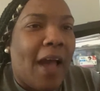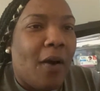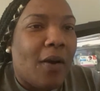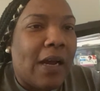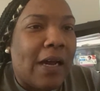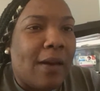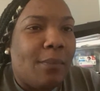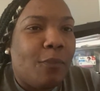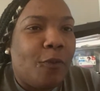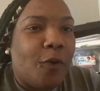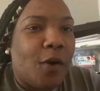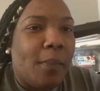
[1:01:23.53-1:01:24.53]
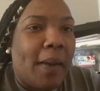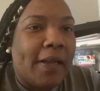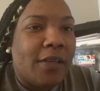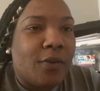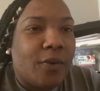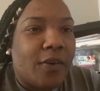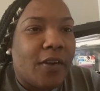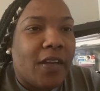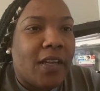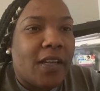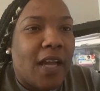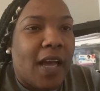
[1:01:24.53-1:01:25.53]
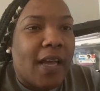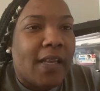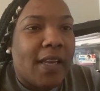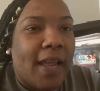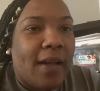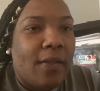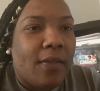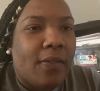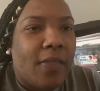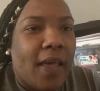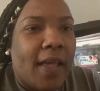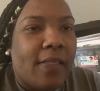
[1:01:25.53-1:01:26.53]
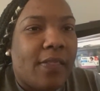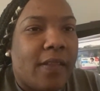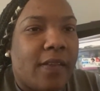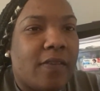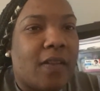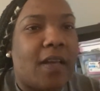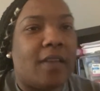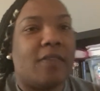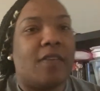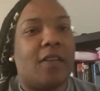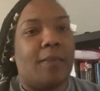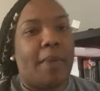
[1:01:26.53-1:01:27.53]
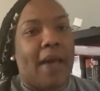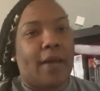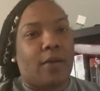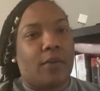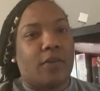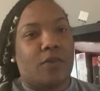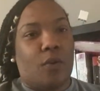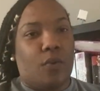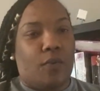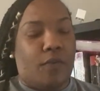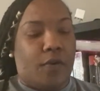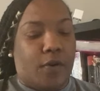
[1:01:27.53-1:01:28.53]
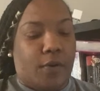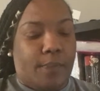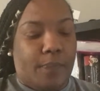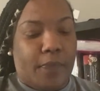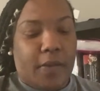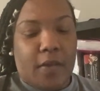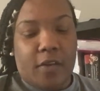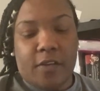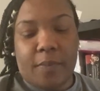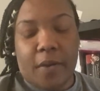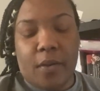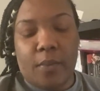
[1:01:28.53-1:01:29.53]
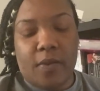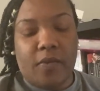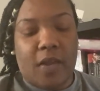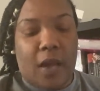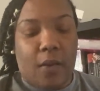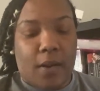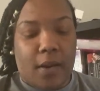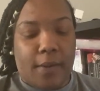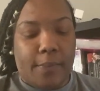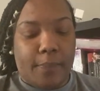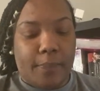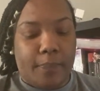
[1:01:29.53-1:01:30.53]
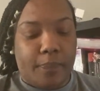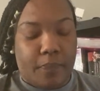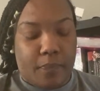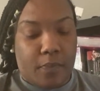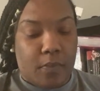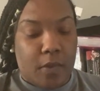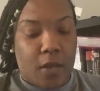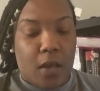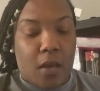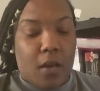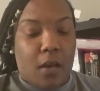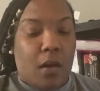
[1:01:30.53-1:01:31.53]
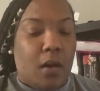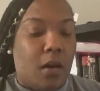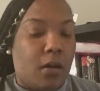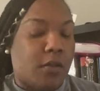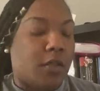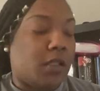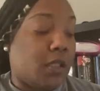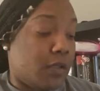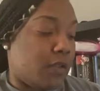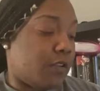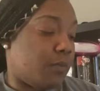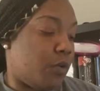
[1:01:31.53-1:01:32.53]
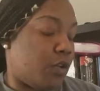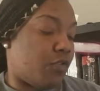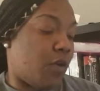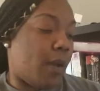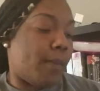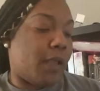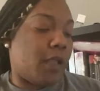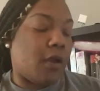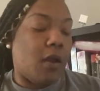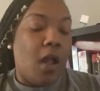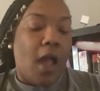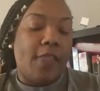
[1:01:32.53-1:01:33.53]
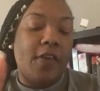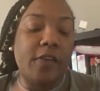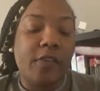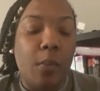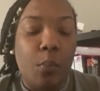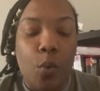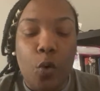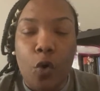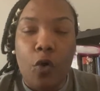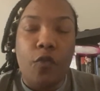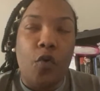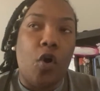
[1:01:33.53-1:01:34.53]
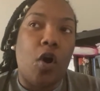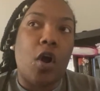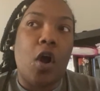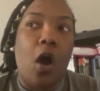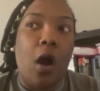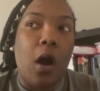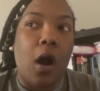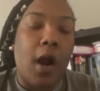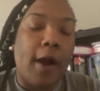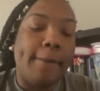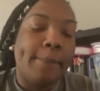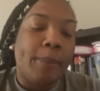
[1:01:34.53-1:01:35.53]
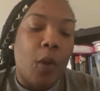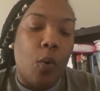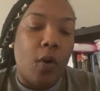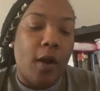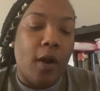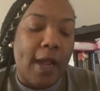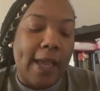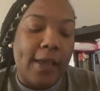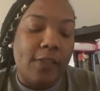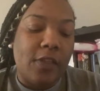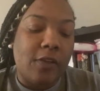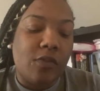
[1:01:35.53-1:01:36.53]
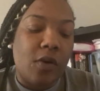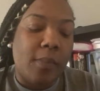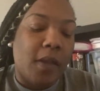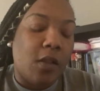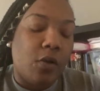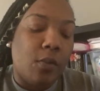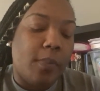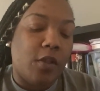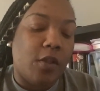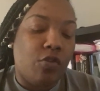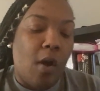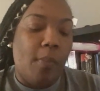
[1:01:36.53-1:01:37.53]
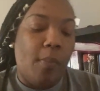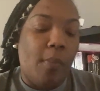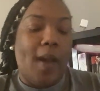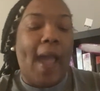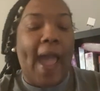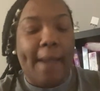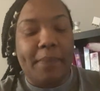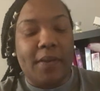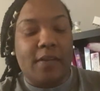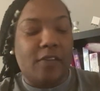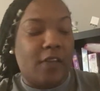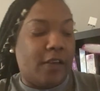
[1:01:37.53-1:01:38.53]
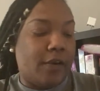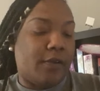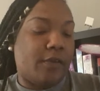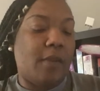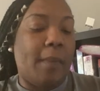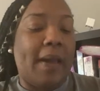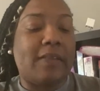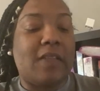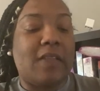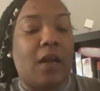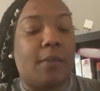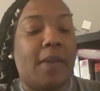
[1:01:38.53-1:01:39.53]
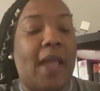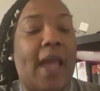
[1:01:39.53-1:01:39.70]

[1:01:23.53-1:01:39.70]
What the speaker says: outcome for my daughter and I now that this custody battle is over? Spirit, what is the outcome? Oh shit, there's more drama here. There's a move or a car or there's going to be a little bit of trouble with happiness here. Somebody's not going to be